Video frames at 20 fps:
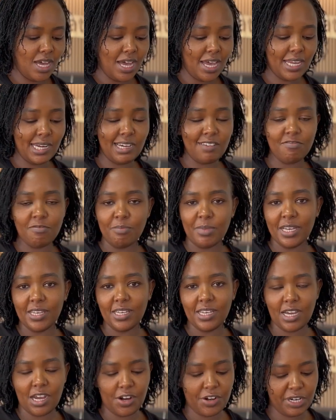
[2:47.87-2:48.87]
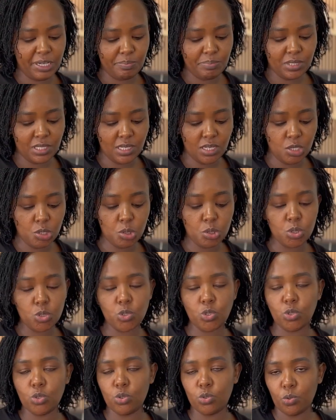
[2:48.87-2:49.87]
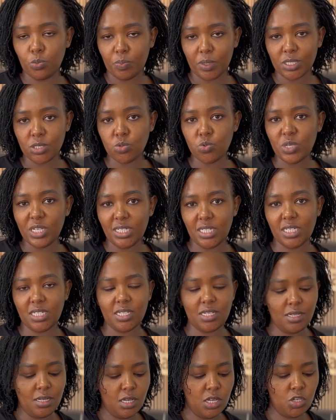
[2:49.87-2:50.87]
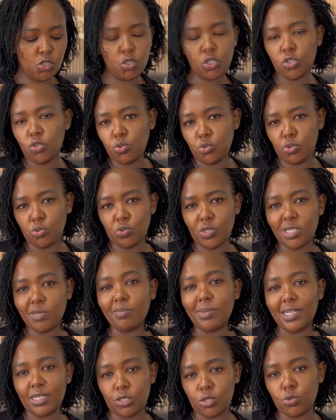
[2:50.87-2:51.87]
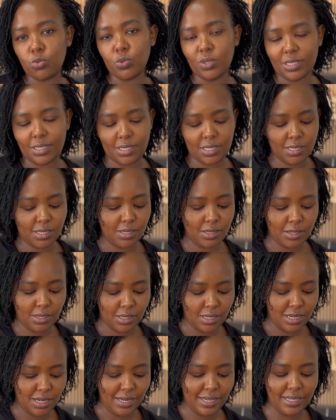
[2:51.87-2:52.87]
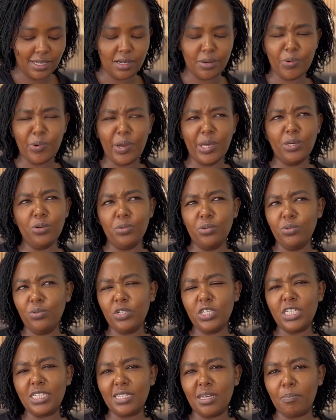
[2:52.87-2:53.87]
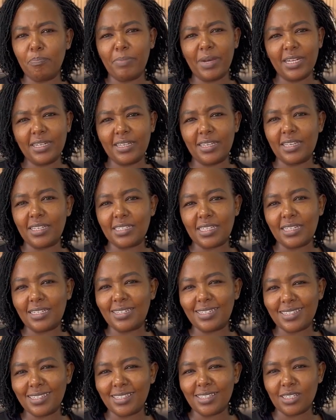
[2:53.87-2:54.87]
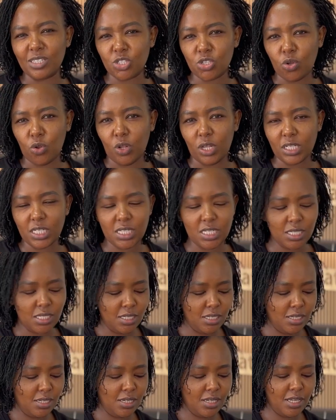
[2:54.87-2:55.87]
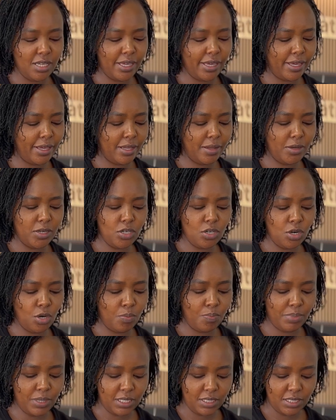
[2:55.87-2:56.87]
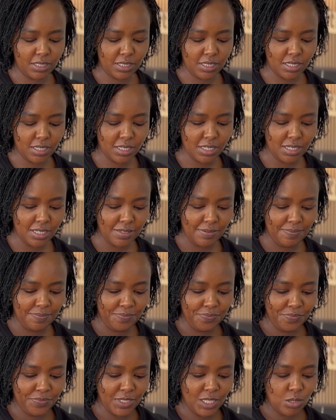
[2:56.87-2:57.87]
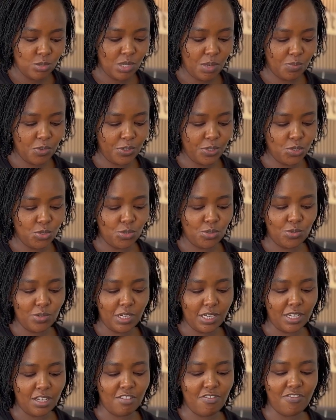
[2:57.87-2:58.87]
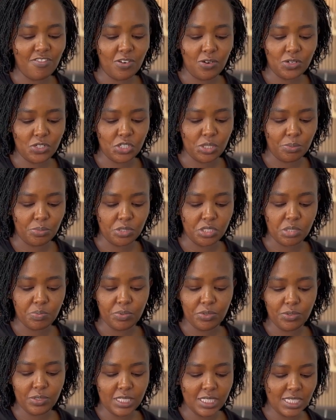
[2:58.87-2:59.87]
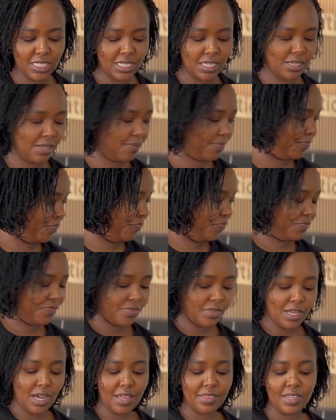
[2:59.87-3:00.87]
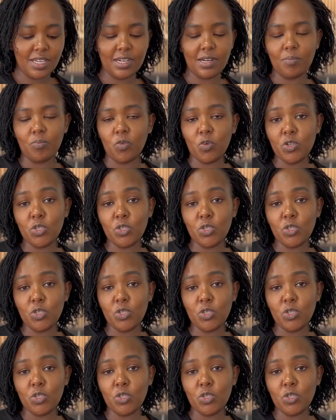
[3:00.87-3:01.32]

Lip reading: I love my crepes super sweet, not too sweet but sweet. Like, why are you eating pancakes and tasting salt? No, please. So I'm going to do like 4 tablespoons, and then I'm